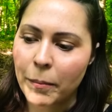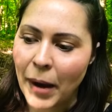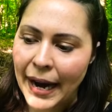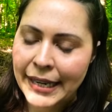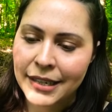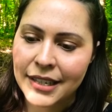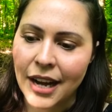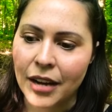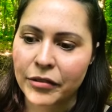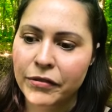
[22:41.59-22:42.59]
buying into
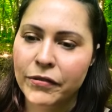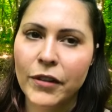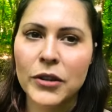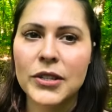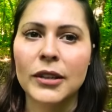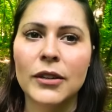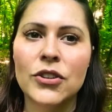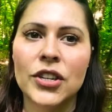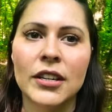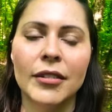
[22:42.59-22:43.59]
that false
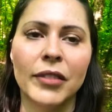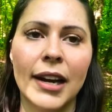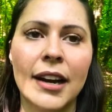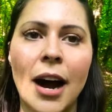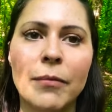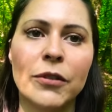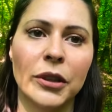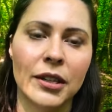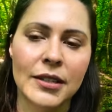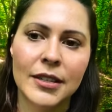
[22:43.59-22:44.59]
illusion of like
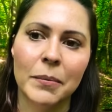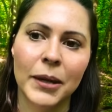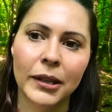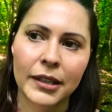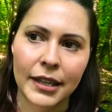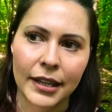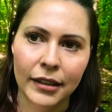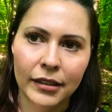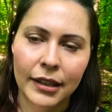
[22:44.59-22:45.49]
comfort and stability